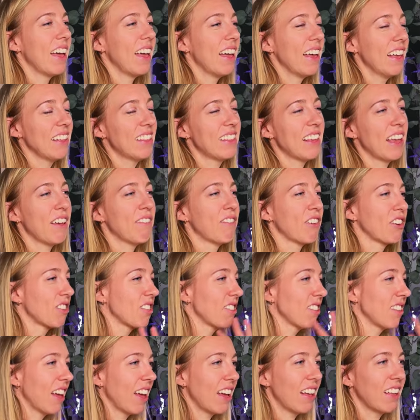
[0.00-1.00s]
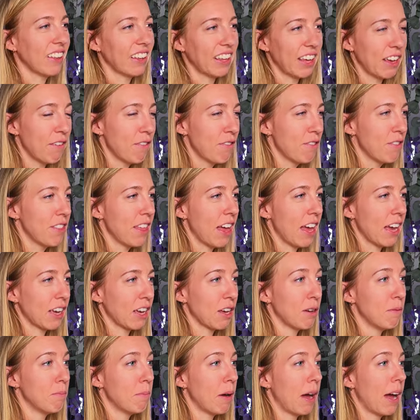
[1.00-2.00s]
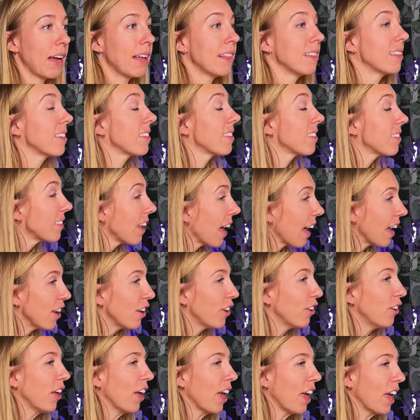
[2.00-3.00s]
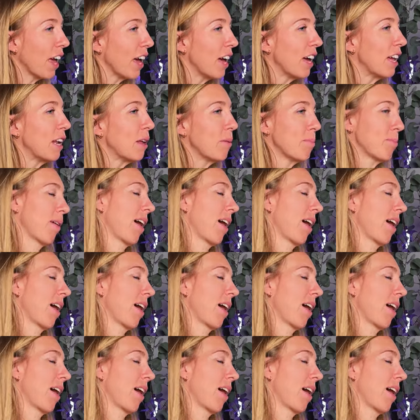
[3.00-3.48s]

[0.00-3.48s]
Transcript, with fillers: It's a versatile gift that combines style and